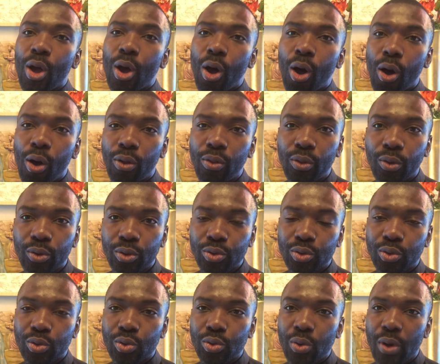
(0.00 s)
all those
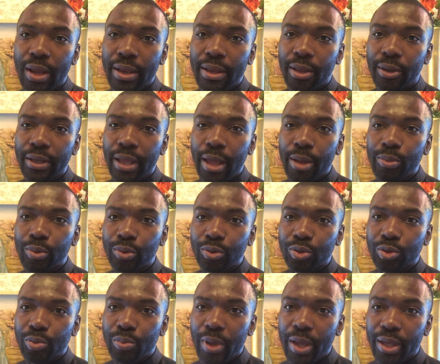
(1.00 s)
who are not able
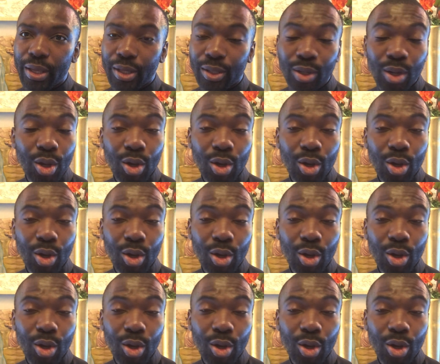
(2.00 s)
to make it.